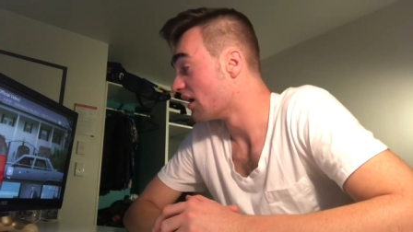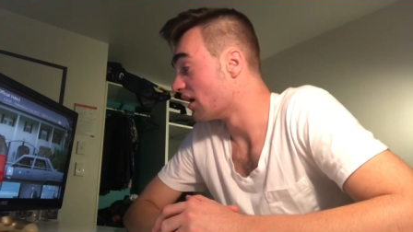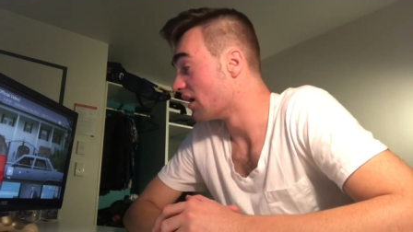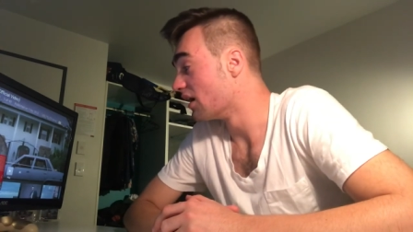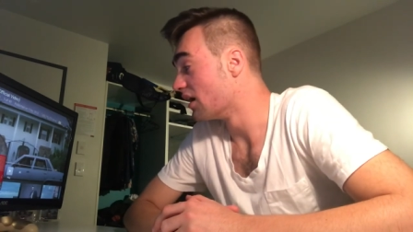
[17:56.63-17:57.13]

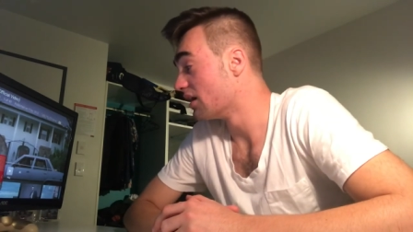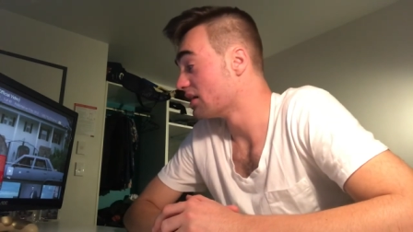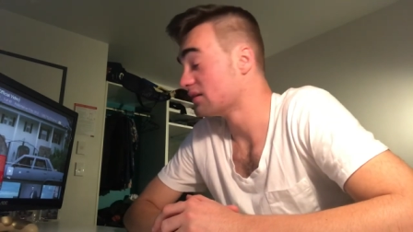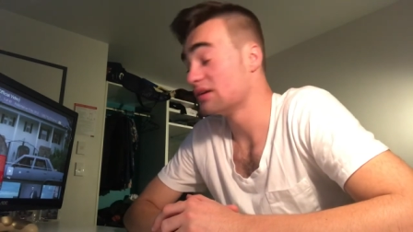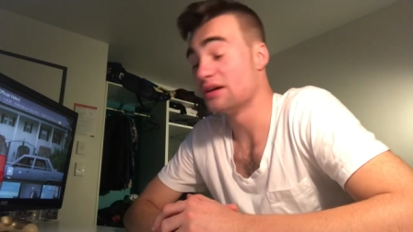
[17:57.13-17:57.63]
uh,
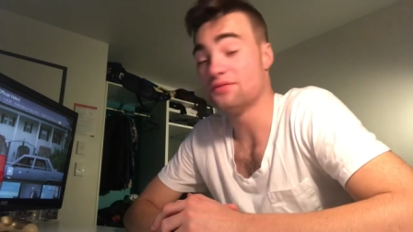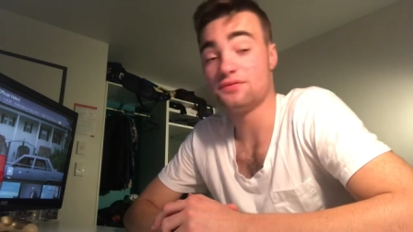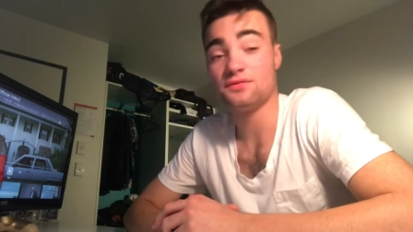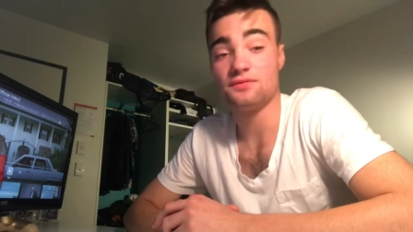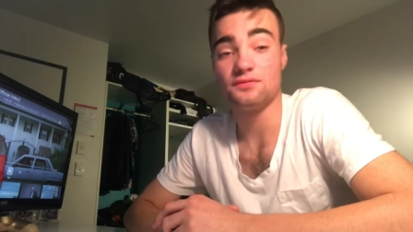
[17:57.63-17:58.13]
if
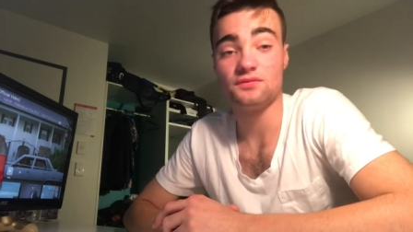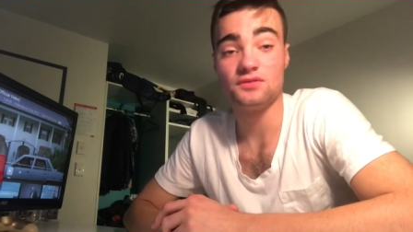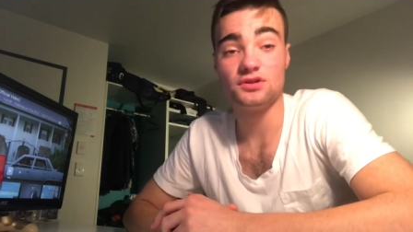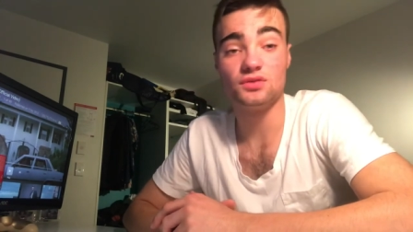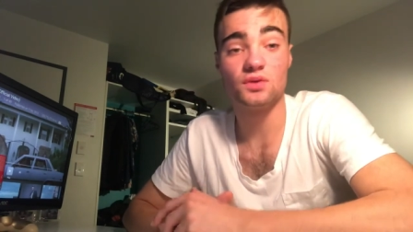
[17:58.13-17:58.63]

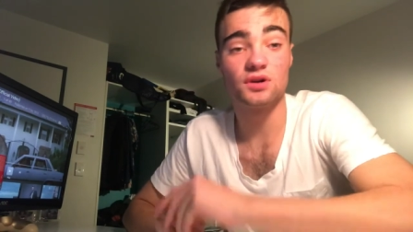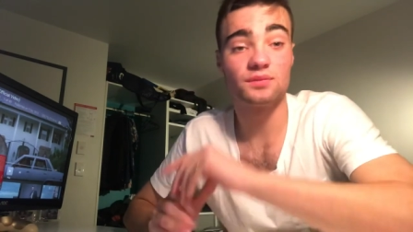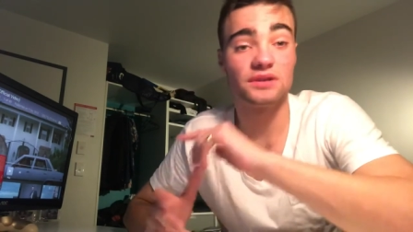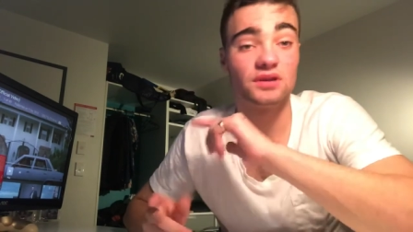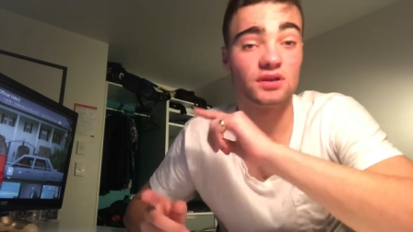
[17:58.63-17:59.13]
you want to
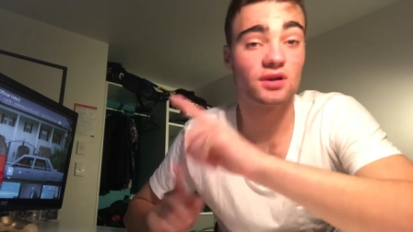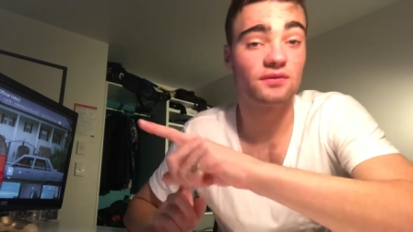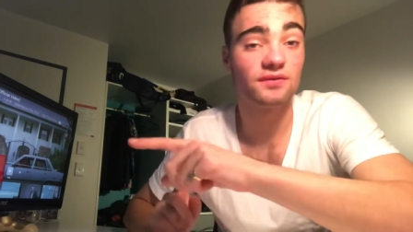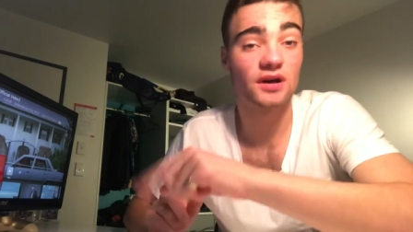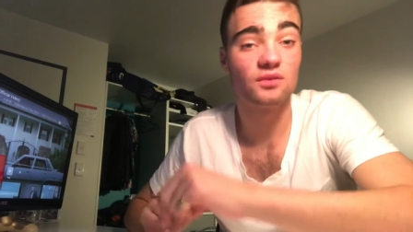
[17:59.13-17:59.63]
be
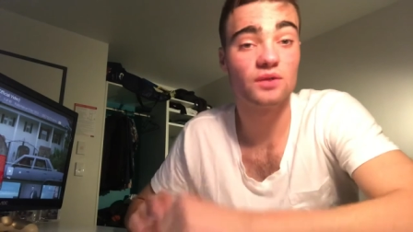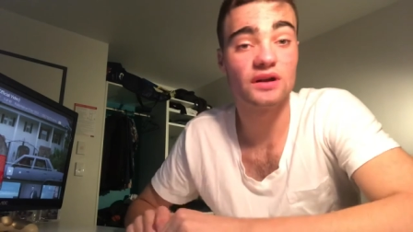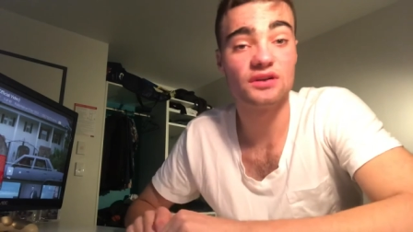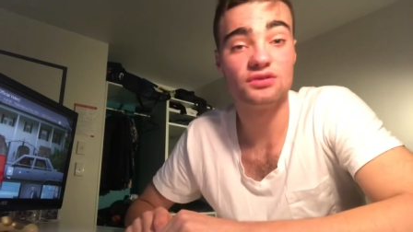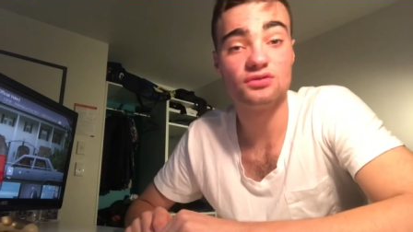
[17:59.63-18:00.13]
notified
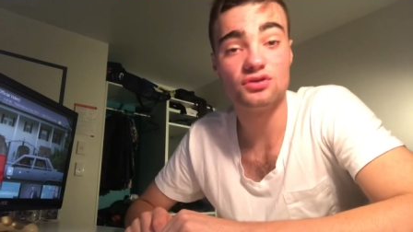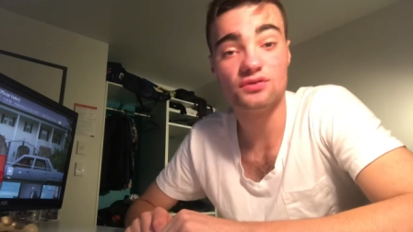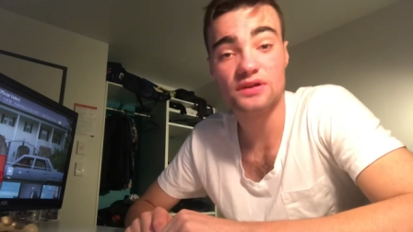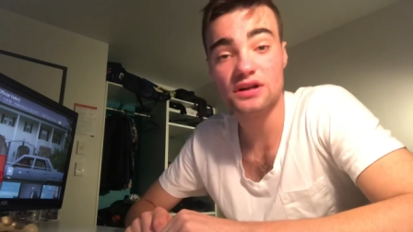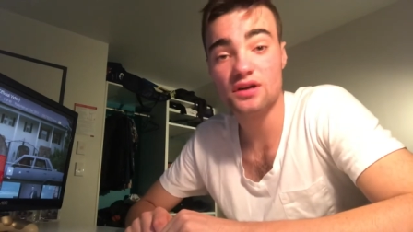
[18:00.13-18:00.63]
when I do
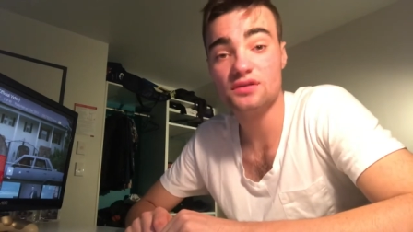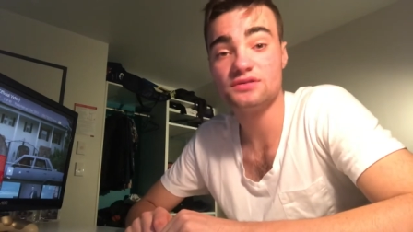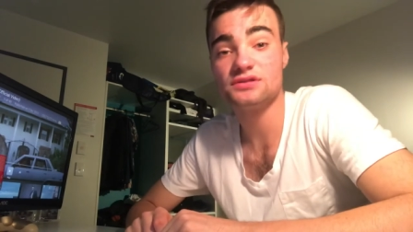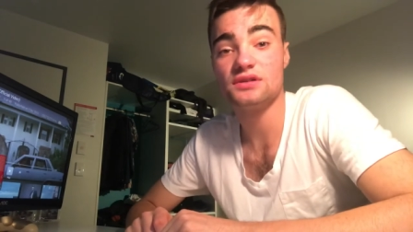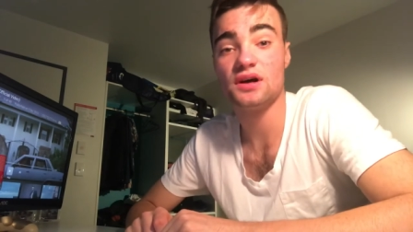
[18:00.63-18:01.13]
new
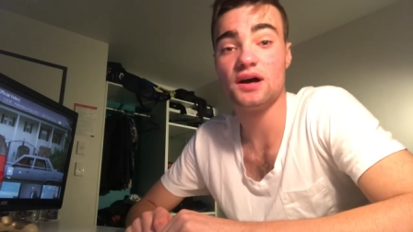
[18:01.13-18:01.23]
videos,